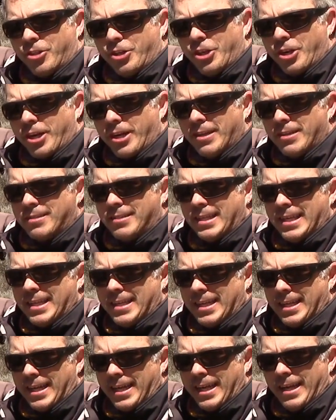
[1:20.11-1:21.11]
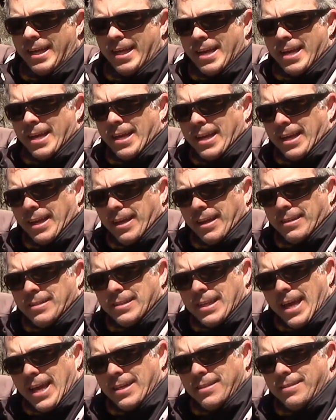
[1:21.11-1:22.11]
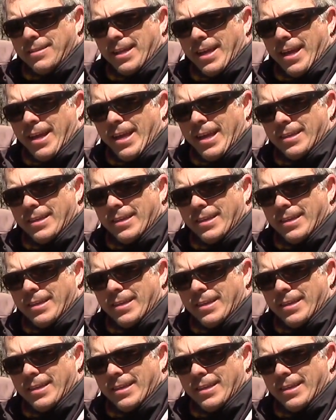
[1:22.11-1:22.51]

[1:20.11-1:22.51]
you're going to see that it says that